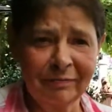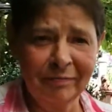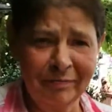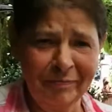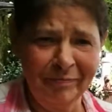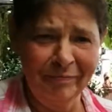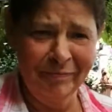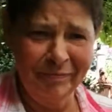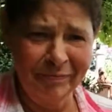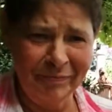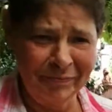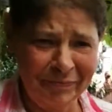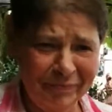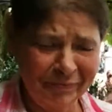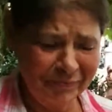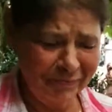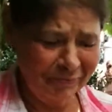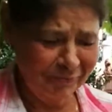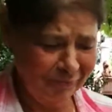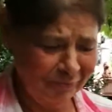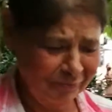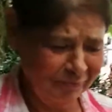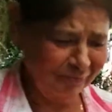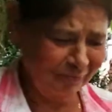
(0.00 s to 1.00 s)
Yeah.
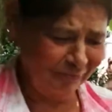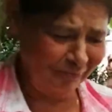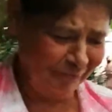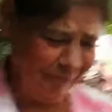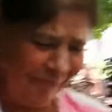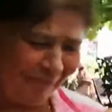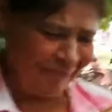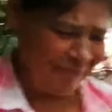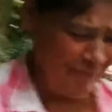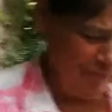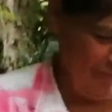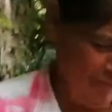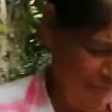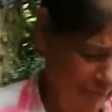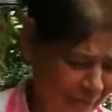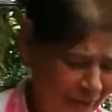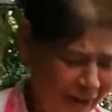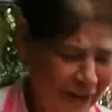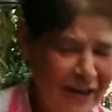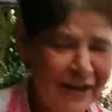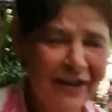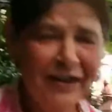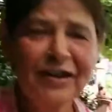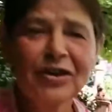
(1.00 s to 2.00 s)

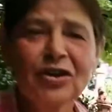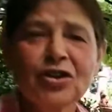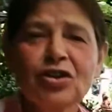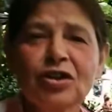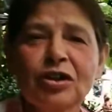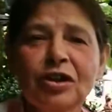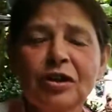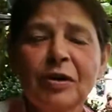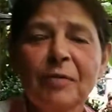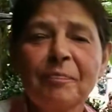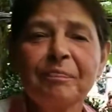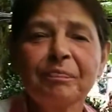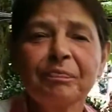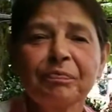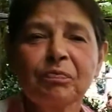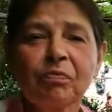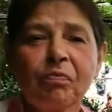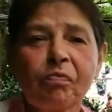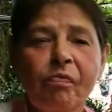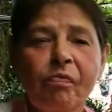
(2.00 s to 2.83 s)
And in English?